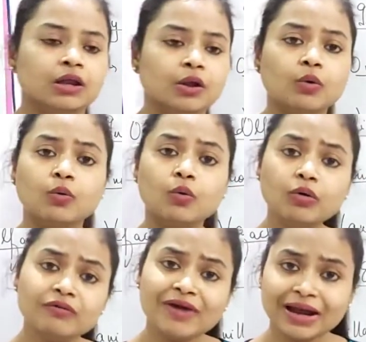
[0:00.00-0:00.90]
Now
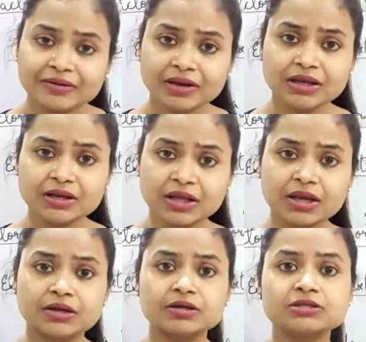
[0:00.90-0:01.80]
olfactory
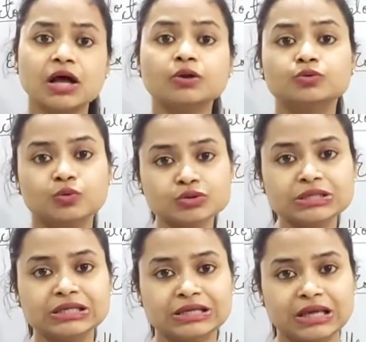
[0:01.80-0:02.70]
indicators are those
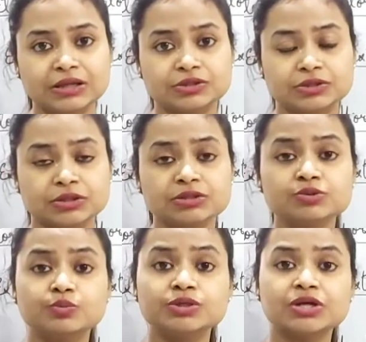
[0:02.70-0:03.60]
indicators
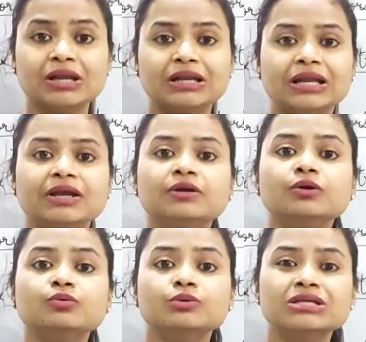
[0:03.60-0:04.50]
which are
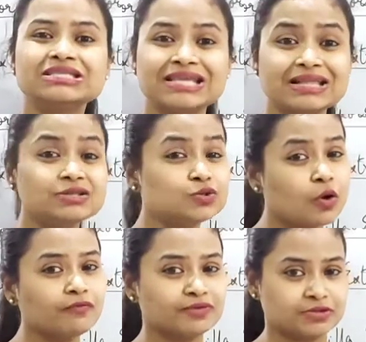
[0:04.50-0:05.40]
related to the sense
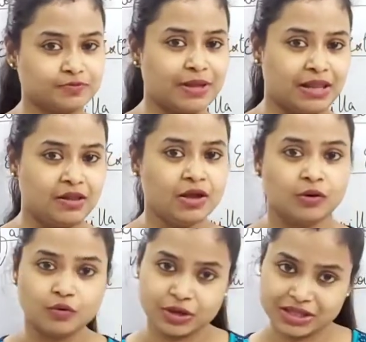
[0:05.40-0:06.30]
of smell.
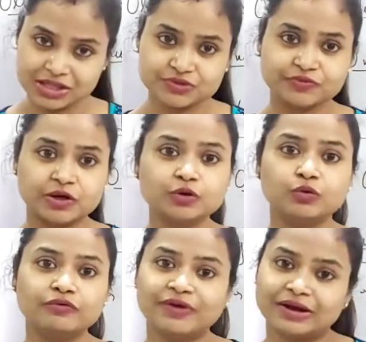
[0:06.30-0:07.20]
Okay, this word
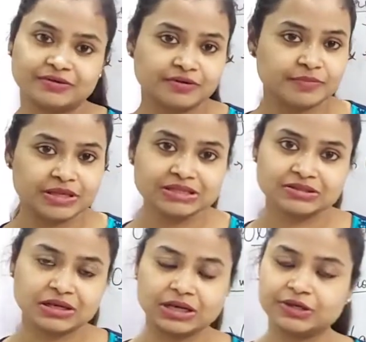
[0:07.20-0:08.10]
olfactory means
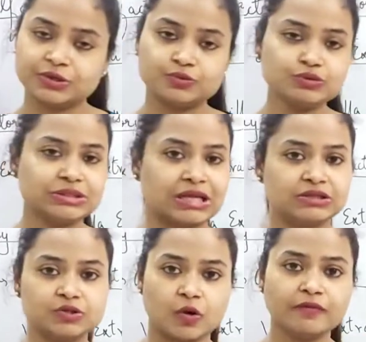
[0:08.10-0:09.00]
related to
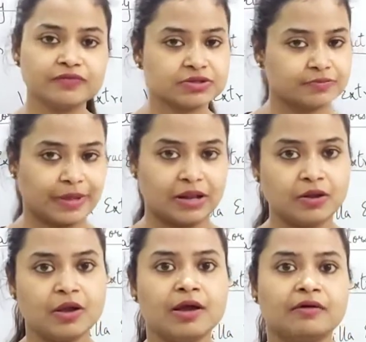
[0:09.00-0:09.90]
sense of smell.
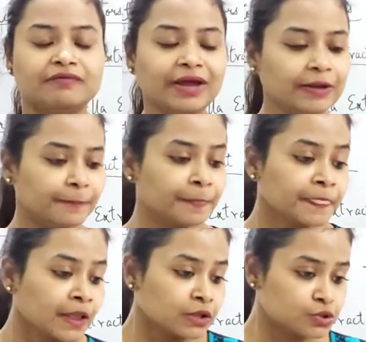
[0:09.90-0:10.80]
Fine.
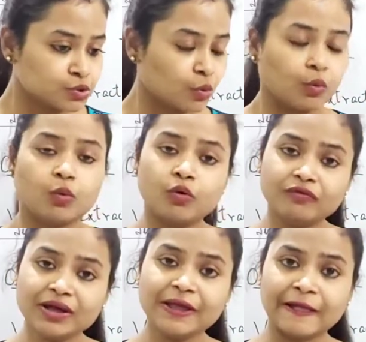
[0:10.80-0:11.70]
So
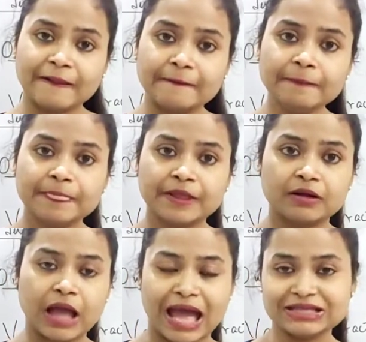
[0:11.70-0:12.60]
over here,
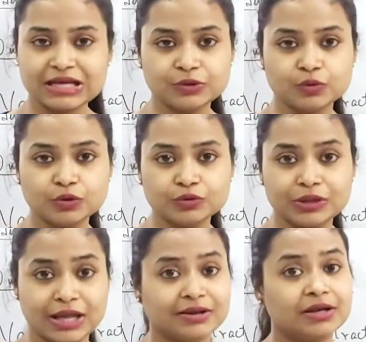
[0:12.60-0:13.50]
as I told you,
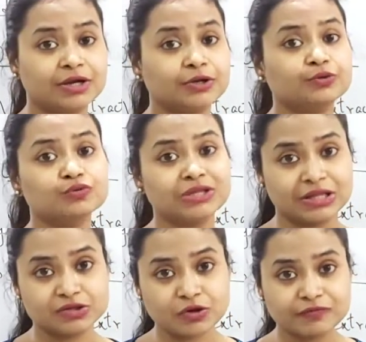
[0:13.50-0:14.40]
they are related to
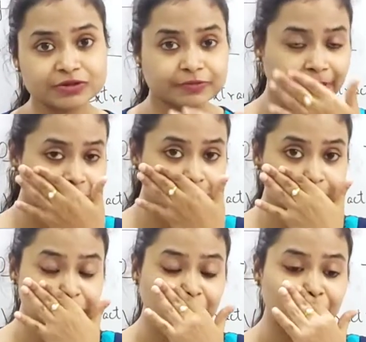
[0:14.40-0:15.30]
sense of smell.
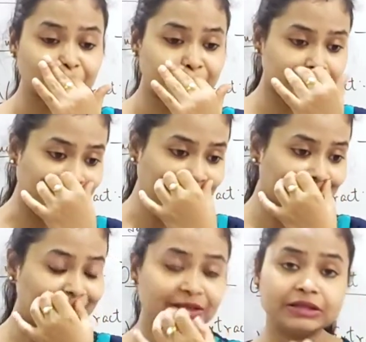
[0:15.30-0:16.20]
So that
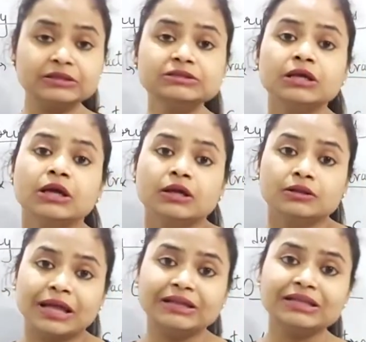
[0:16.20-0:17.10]
means
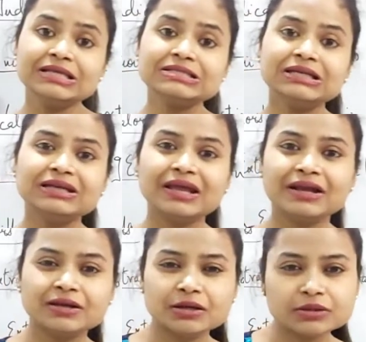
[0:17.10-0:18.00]
that these
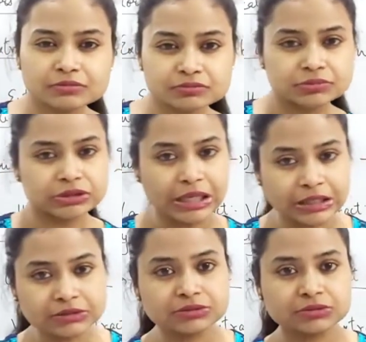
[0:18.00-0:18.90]
indicators
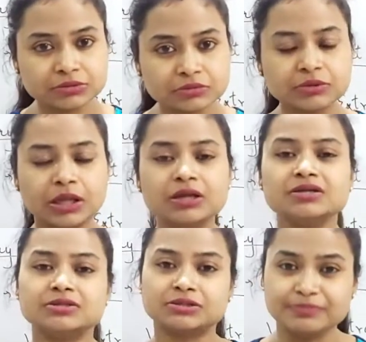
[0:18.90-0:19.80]
change their
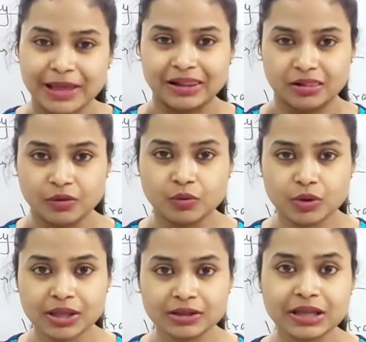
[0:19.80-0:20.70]
smell,
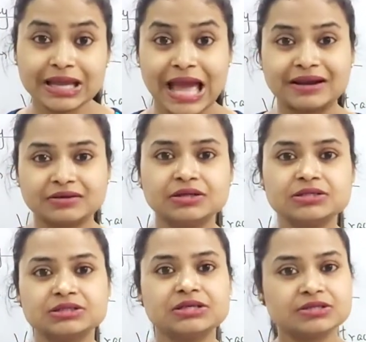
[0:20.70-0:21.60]
okay, their
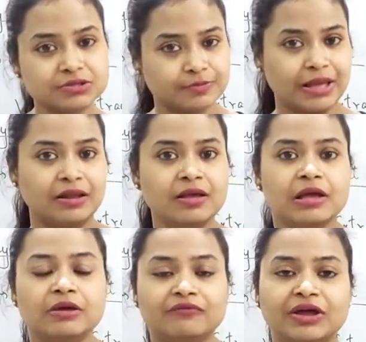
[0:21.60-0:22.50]
characteristic smell
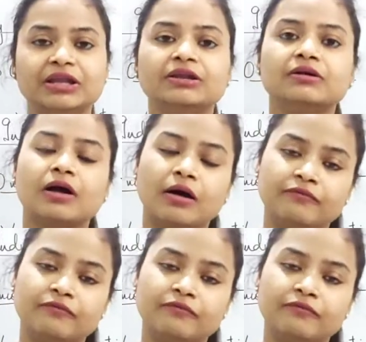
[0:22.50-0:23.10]
when